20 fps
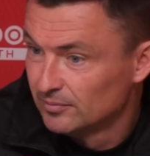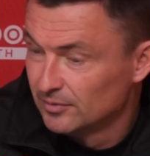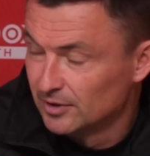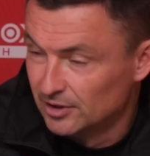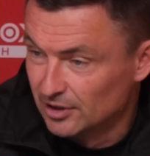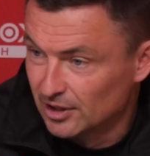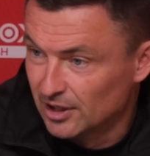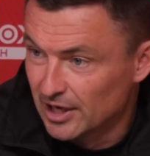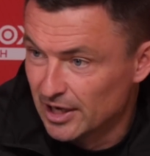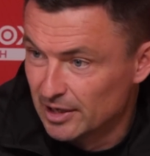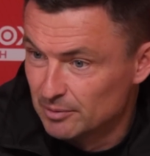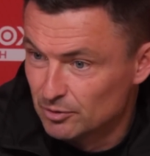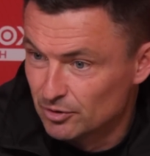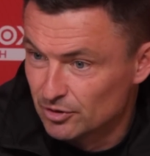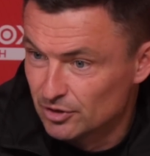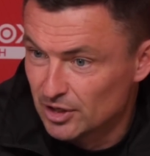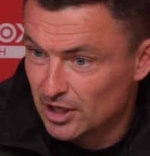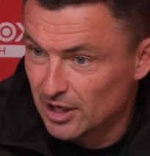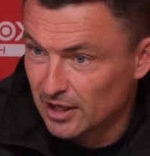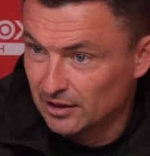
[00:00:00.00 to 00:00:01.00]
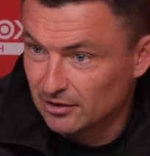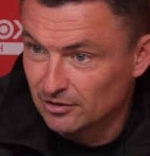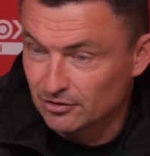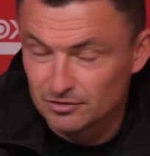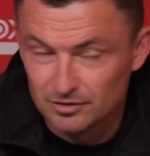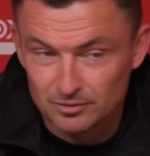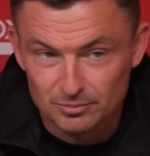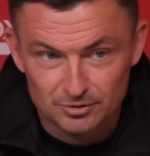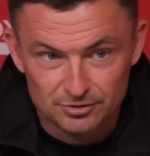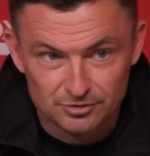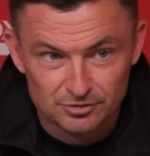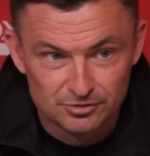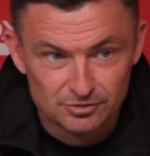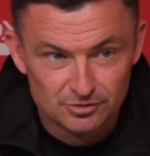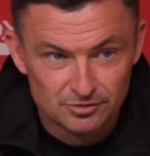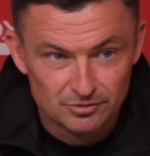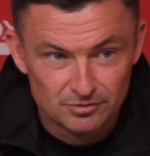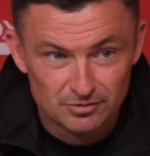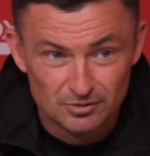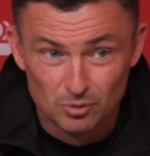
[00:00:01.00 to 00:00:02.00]
in the game the other day, because it was
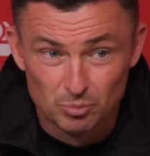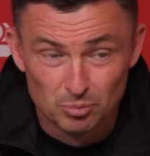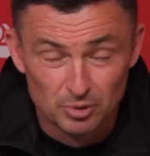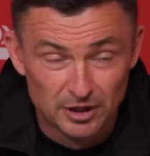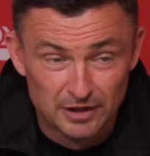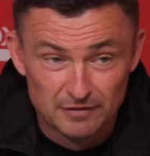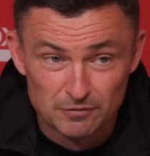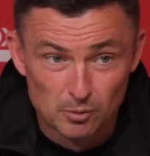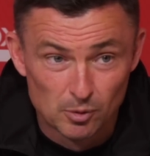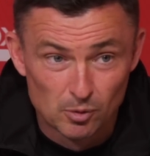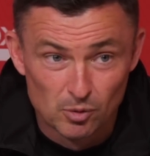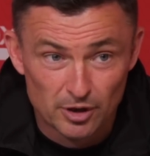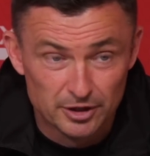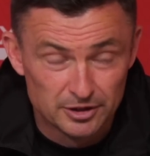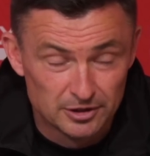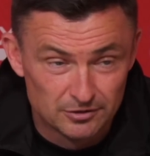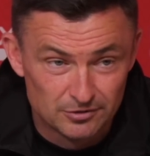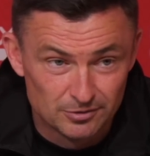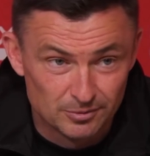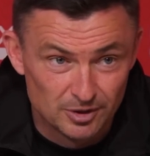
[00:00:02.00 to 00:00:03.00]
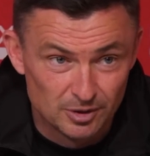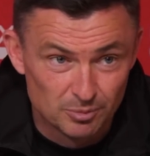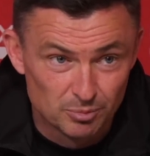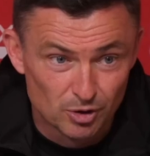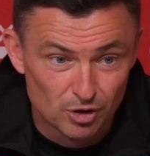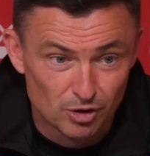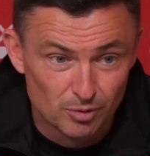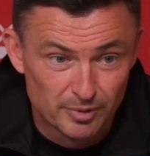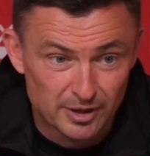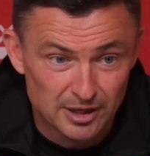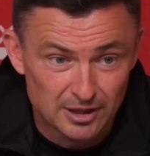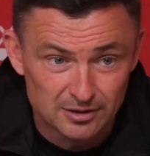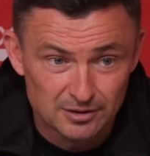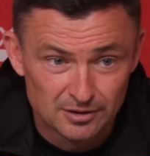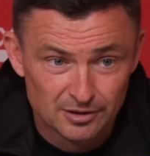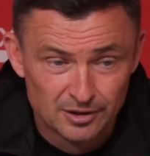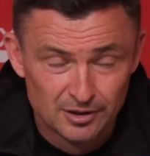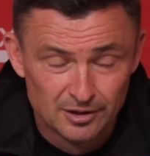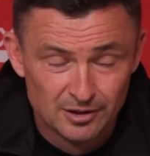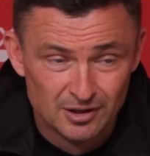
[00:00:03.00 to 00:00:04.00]
unbelievable what he did to win the ball
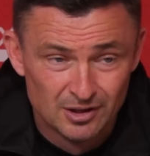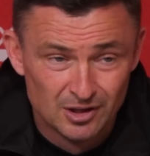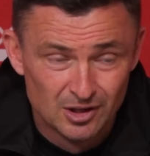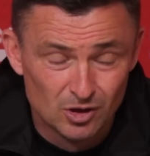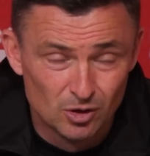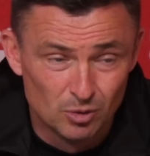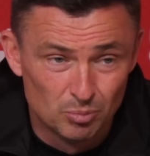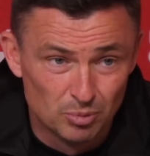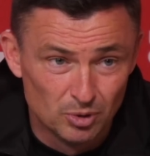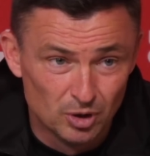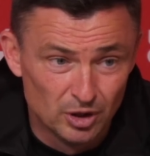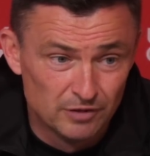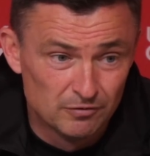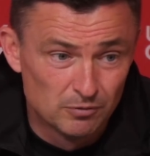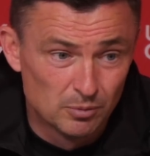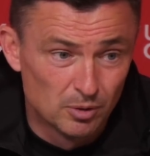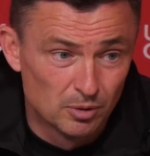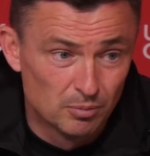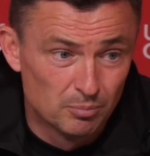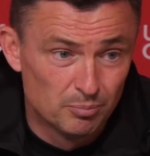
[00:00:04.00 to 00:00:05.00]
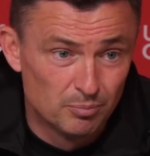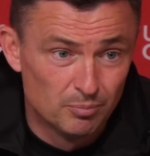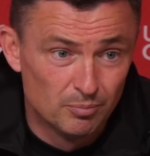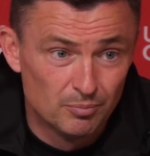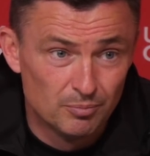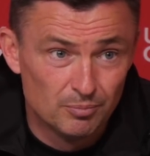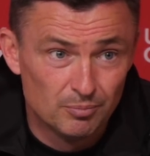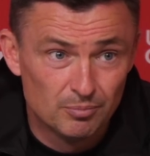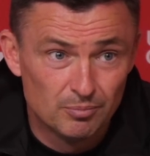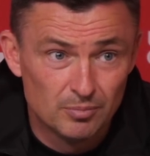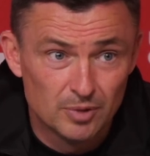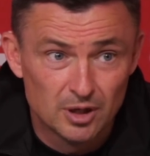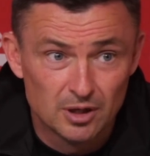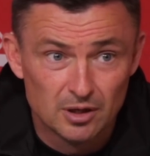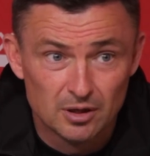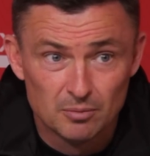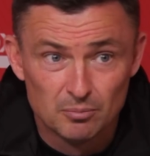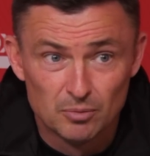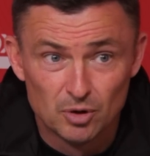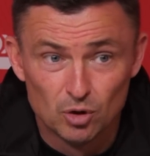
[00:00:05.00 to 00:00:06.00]
back. Unbelievable
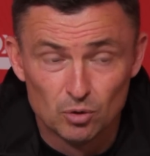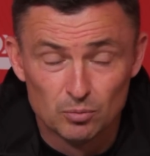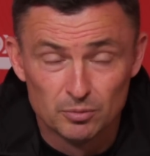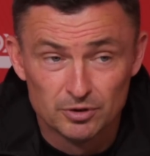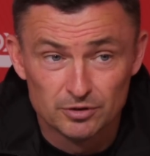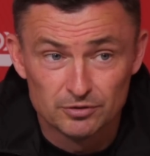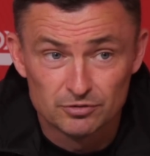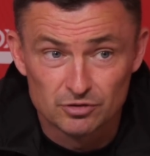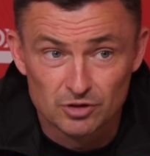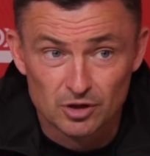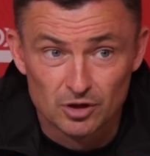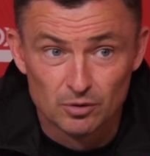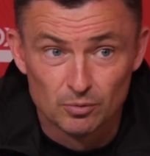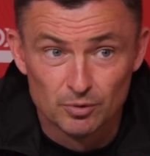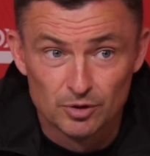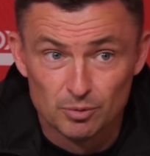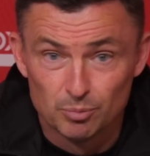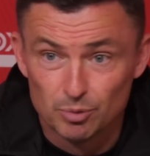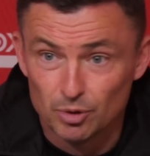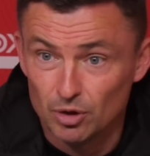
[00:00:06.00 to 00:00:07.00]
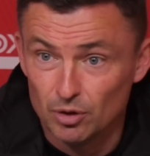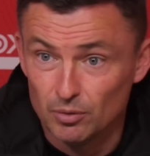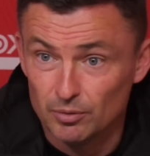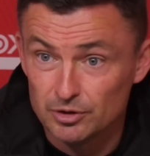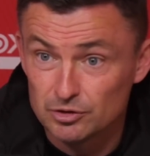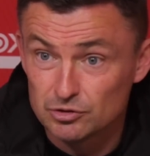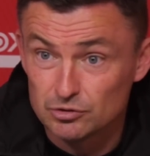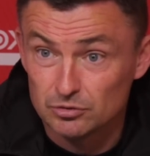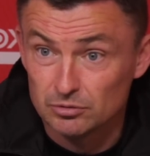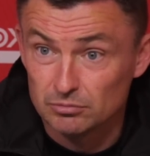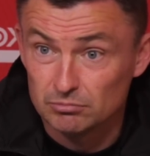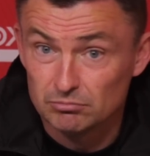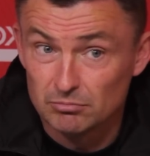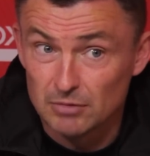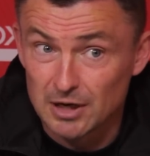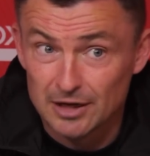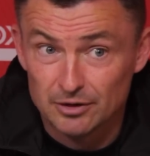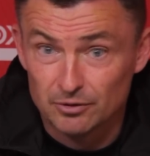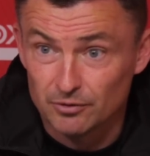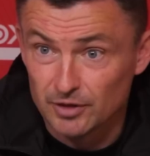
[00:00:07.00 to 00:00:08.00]
moment of skill with the ball, which
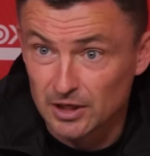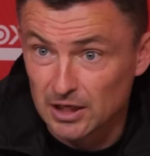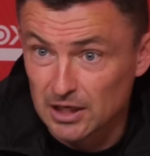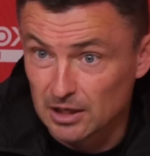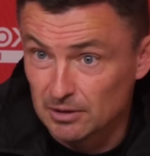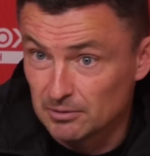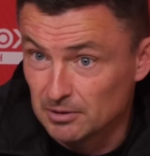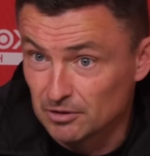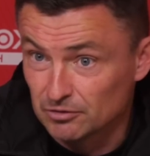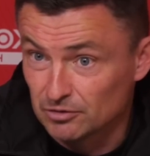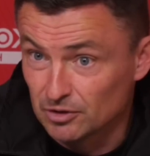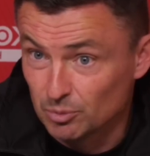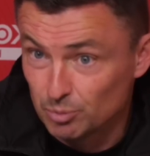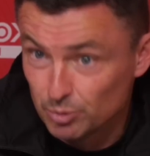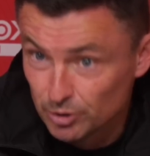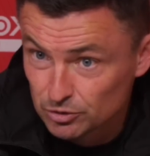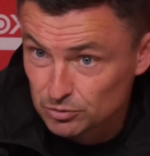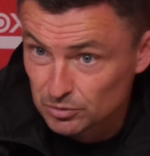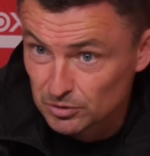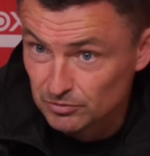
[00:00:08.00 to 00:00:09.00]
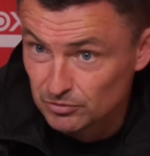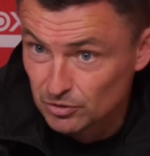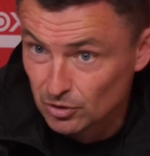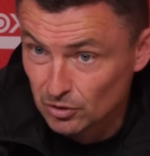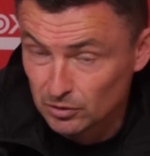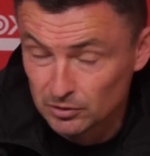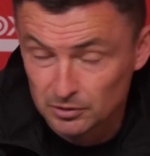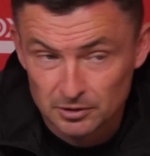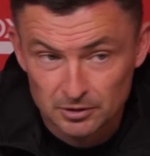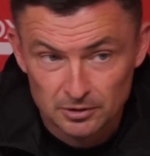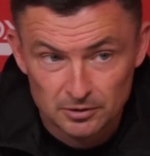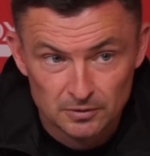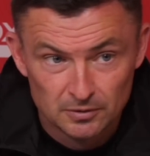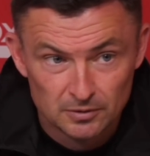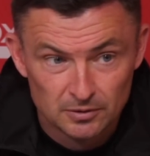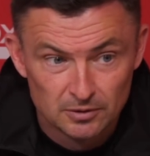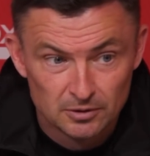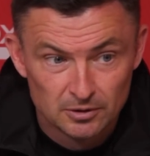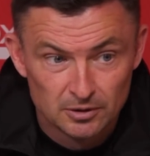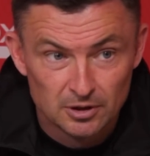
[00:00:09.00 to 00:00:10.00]
I don't think anyone else on the pitch would have done.
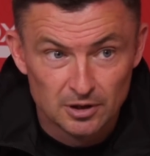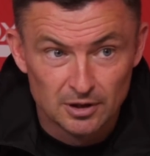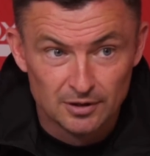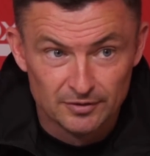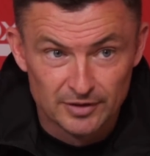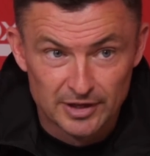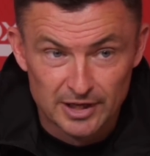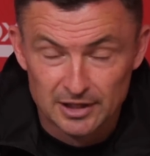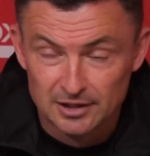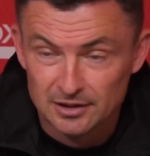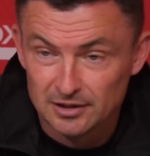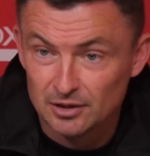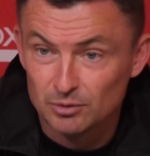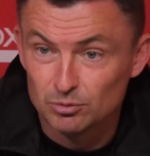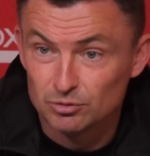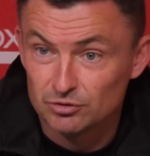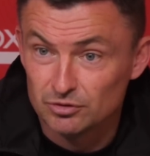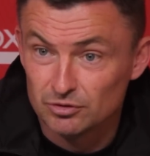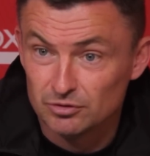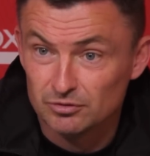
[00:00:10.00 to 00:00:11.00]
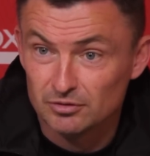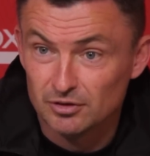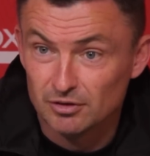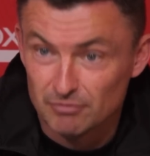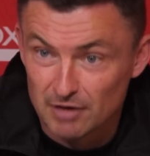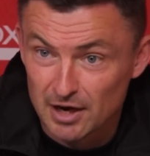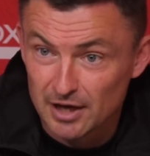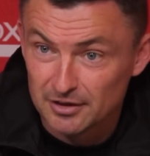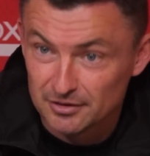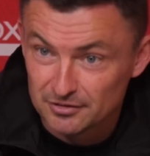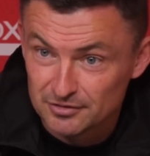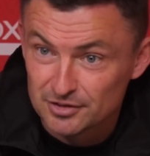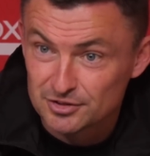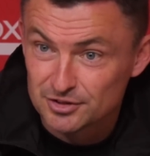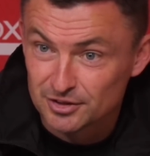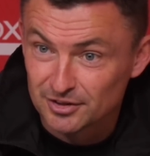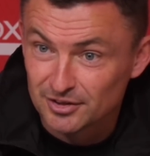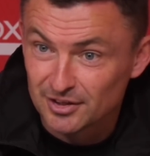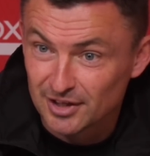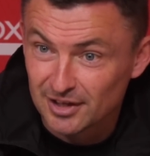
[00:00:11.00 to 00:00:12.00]
And then it was a right
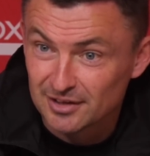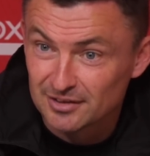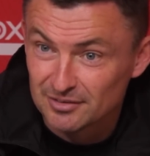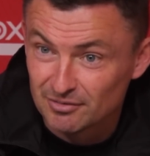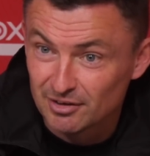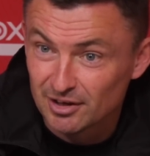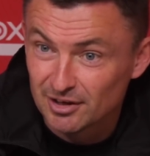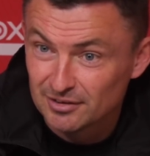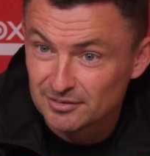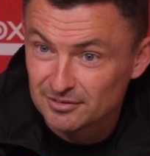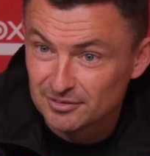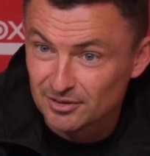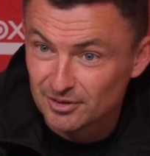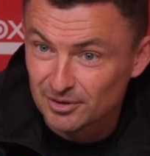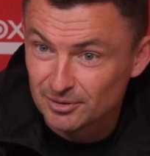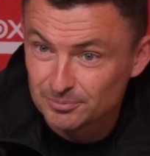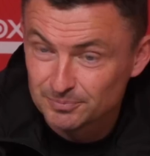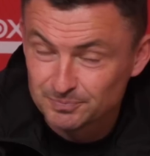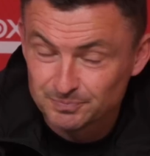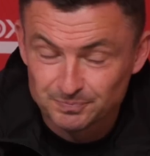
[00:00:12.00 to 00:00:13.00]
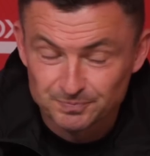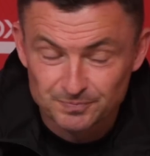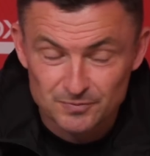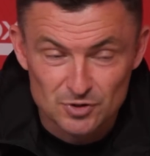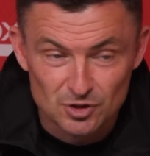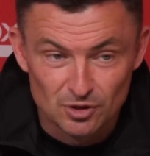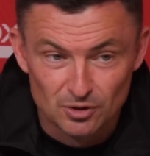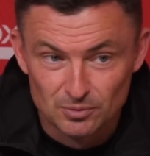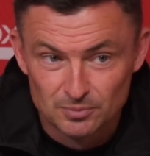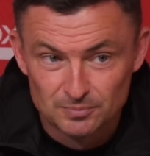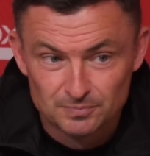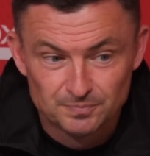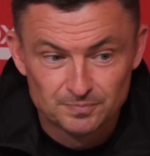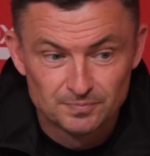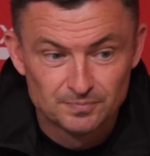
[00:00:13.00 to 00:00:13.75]
decision at the end of it, you know. So